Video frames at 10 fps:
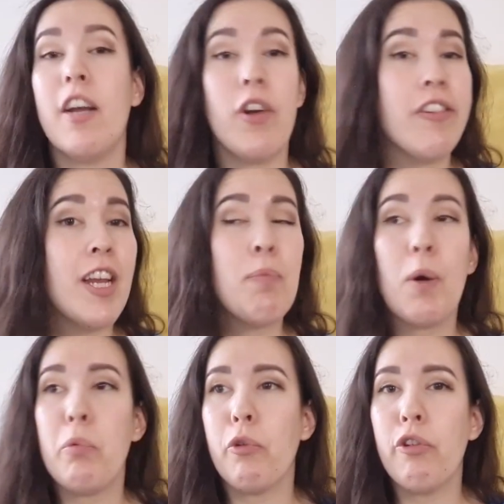Now I say
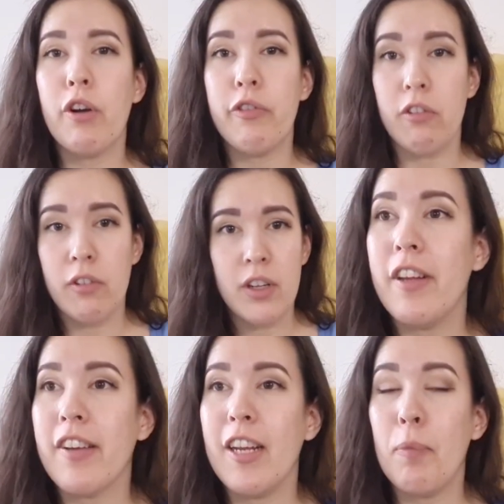bubble croffle,
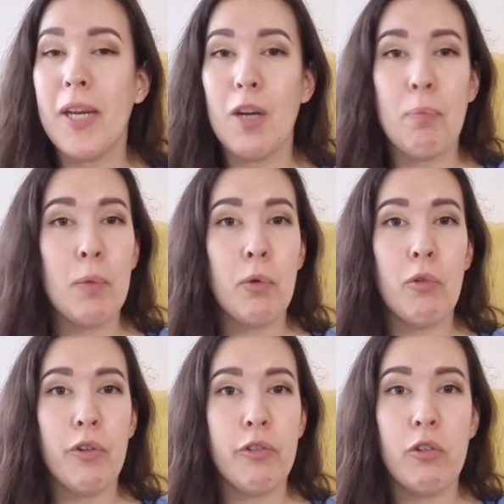it's going to be a bubble
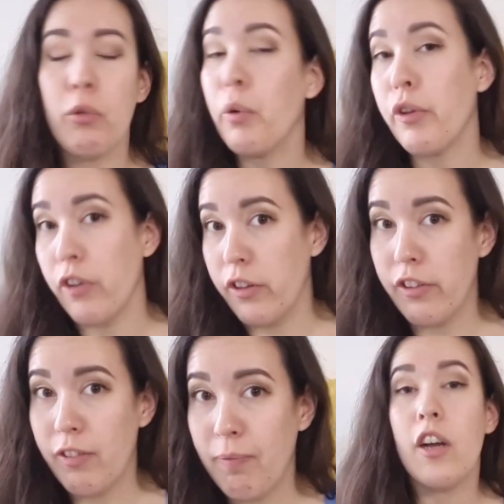waffle
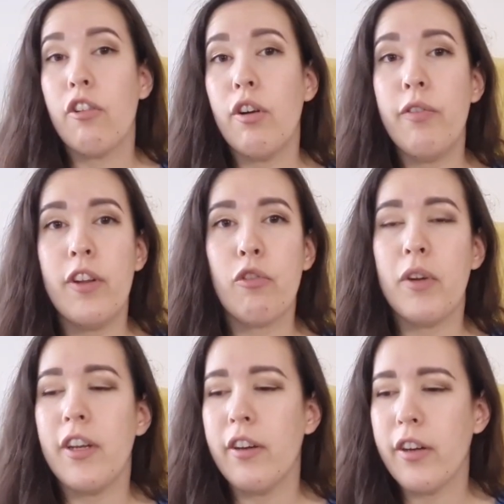croissant. A croffle is
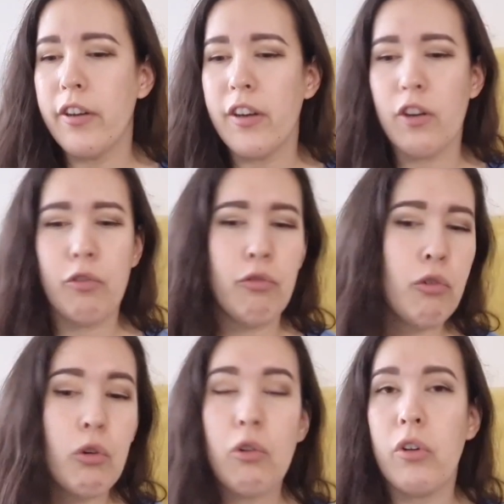when you cook
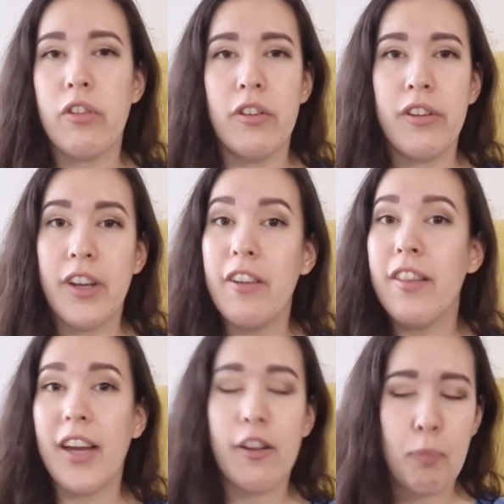raw croissant dough
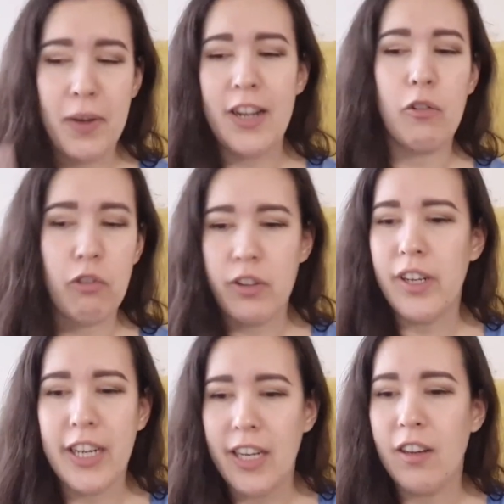that has been
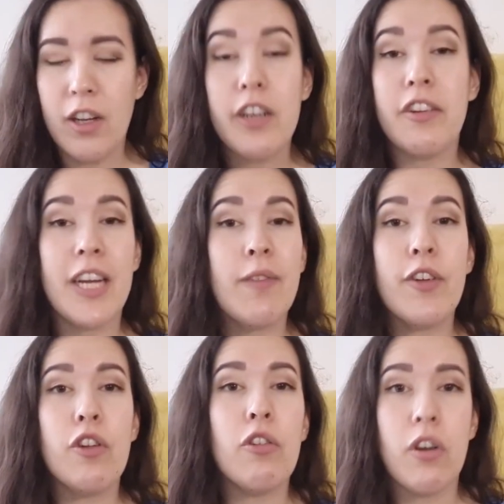already shaped
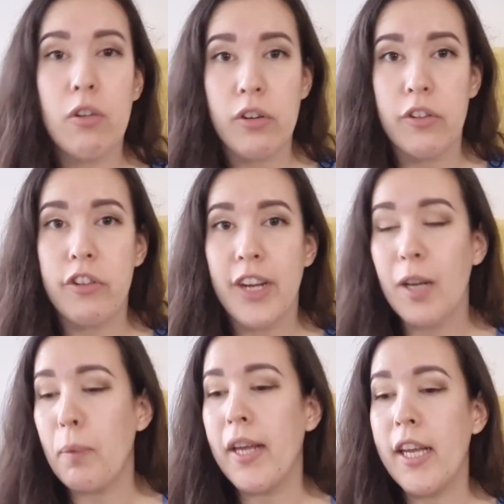into a croissant
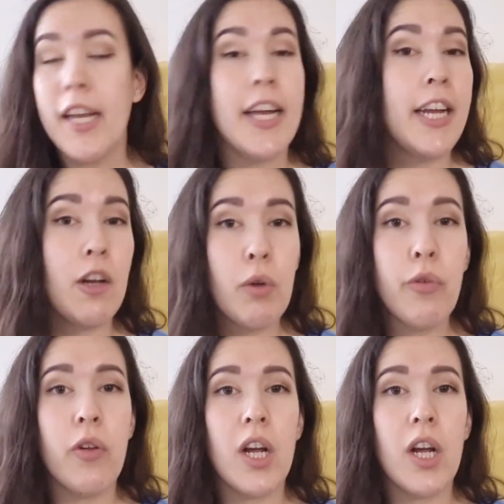shape in a waffle